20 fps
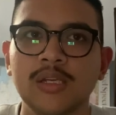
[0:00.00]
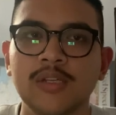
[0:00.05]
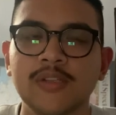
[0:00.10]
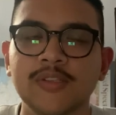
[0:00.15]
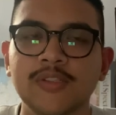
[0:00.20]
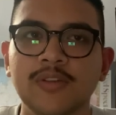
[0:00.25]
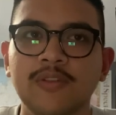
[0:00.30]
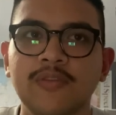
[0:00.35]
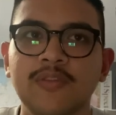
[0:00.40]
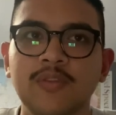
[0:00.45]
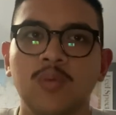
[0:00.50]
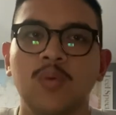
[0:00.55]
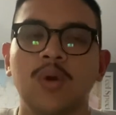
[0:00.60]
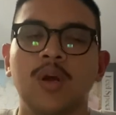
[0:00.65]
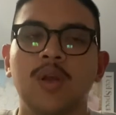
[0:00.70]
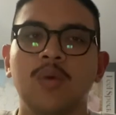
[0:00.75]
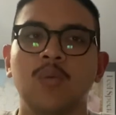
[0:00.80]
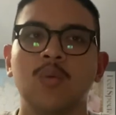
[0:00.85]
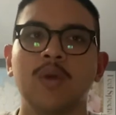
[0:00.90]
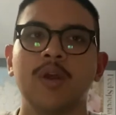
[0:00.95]
So if you want
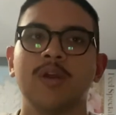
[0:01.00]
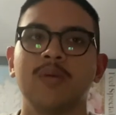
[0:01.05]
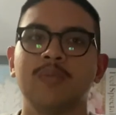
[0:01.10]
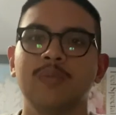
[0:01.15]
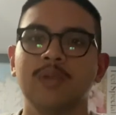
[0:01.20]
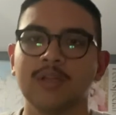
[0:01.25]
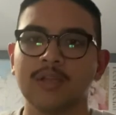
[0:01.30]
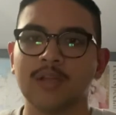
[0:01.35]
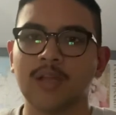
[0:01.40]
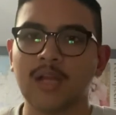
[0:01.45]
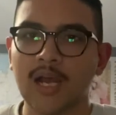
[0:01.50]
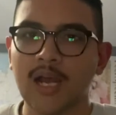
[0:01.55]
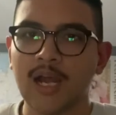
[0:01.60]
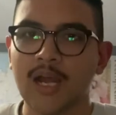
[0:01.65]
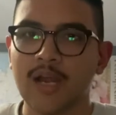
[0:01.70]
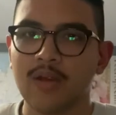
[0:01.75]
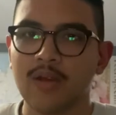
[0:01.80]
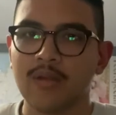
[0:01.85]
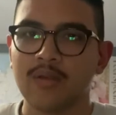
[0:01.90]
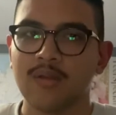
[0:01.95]
to wear them a little
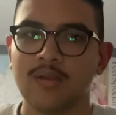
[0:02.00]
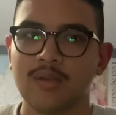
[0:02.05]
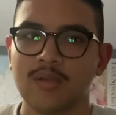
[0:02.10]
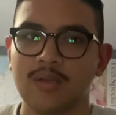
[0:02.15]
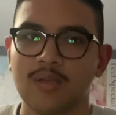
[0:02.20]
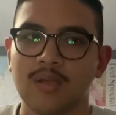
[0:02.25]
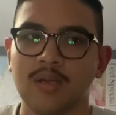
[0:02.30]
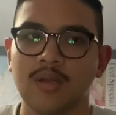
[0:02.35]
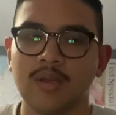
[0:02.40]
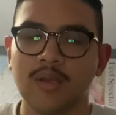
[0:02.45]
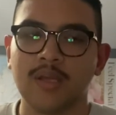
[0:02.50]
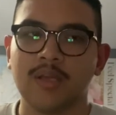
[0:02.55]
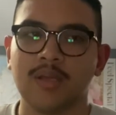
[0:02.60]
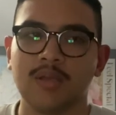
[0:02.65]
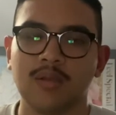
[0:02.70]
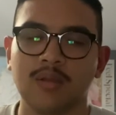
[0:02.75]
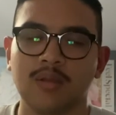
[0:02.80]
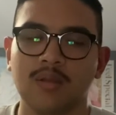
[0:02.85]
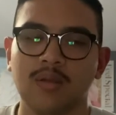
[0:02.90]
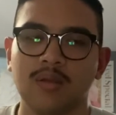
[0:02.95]
higher than, you know, like
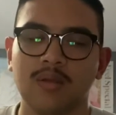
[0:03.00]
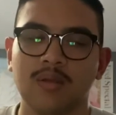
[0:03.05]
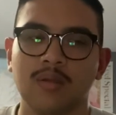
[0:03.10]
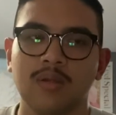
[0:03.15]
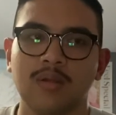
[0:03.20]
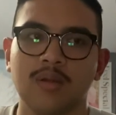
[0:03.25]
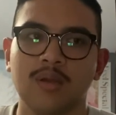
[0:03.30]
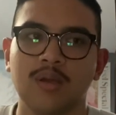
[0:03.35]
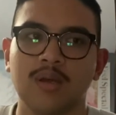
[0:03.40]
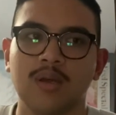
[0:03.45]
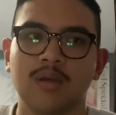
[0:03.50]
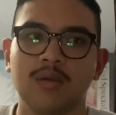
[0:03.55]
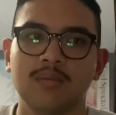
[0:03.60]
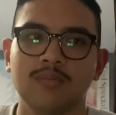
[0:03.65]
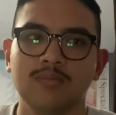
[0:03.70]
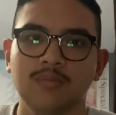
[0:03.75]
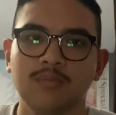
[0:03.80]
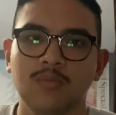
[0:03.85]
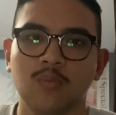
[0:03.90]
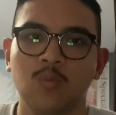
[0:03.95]
your, your uh,
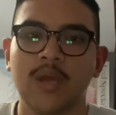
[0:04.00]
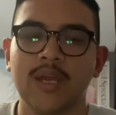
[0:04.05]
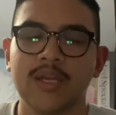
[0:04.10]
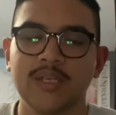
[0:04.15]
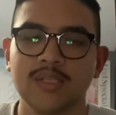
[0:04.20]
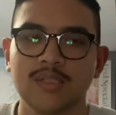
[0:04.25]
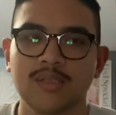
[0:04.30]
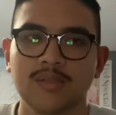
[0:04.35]
waist,